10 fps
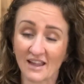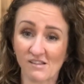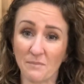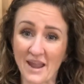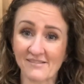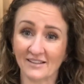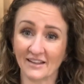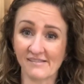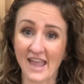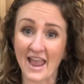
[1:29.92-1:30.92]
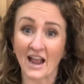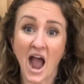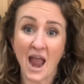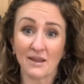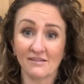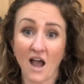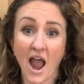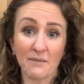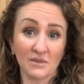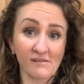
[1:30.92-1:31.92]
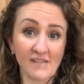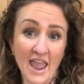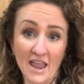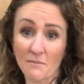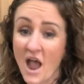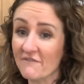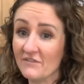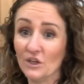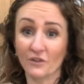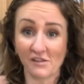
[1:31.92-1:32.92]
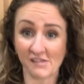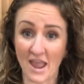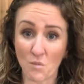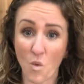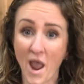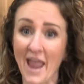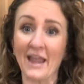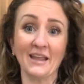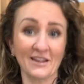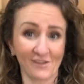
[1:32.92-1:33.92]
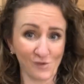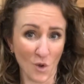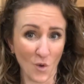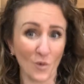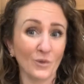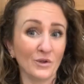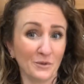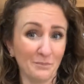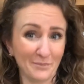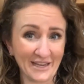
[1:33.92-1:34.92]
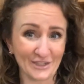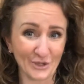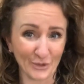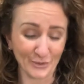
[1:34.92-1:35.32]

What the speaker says: basically saying I'm the same. I feel the same way. So me too.